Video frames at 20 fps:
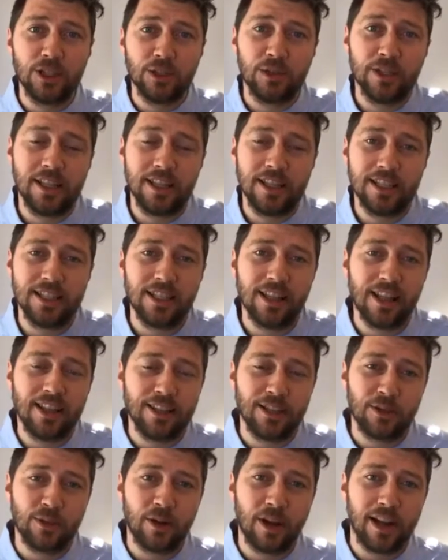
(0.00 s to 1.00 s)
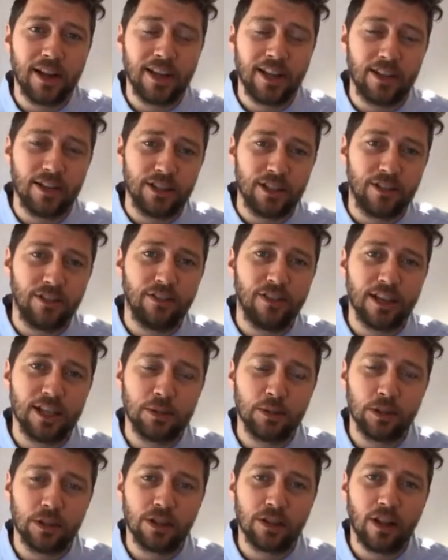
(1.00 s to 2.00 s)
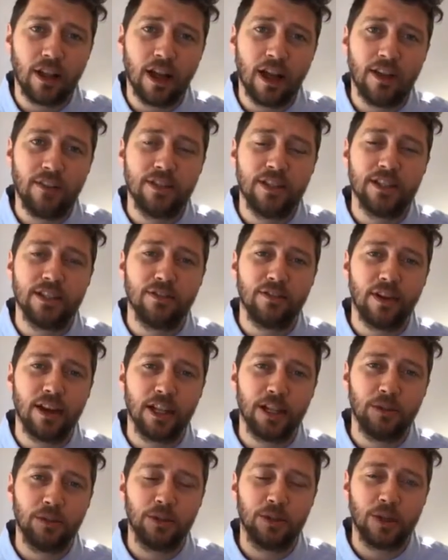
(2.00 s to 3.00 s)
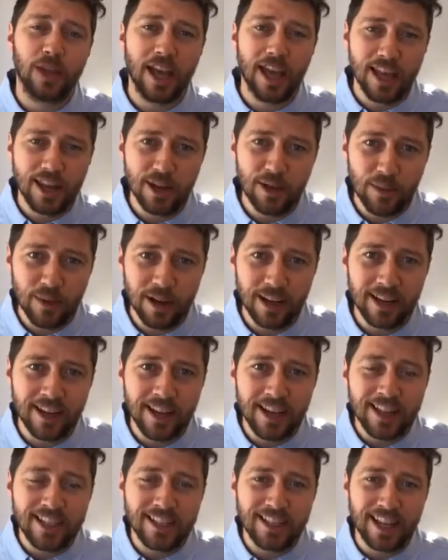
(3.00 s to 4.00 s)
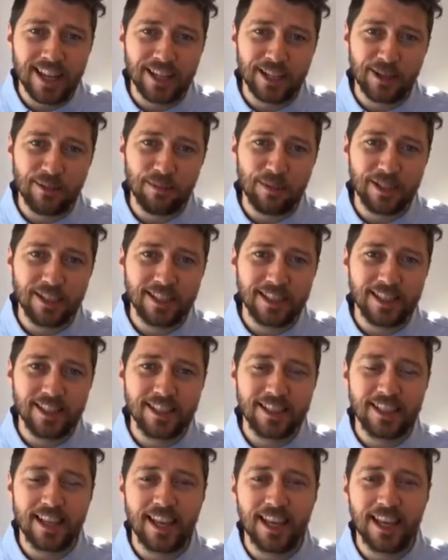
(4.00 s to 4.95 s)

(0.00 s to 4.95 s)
doing things like this right now using Facebook Live, is available to anyone starting a business.